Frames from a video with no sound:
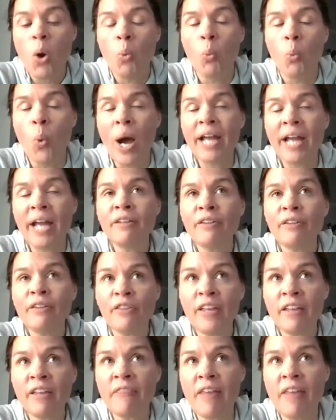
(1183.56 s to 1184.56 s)
One
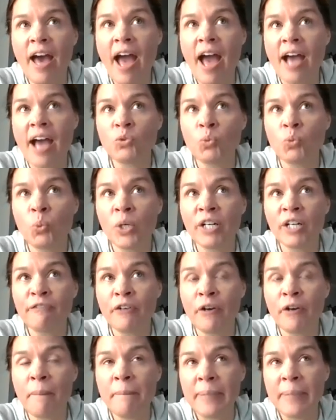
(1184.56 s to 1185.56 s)
thing that has
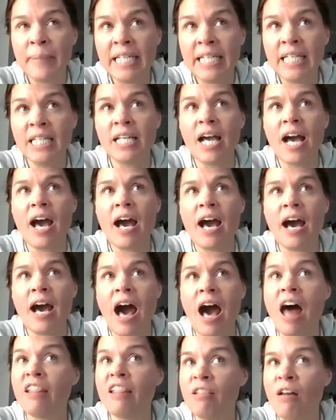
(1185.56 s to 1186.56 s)
worked for me
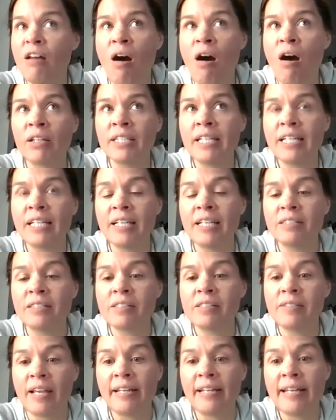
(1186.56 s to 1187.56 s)
a lot
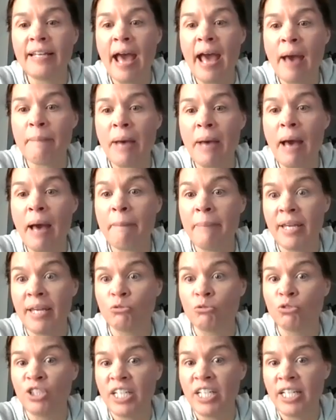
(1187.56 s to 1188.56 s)
is setting up a
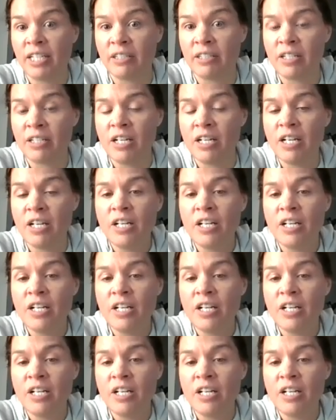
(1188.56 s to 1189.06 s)
bed routine.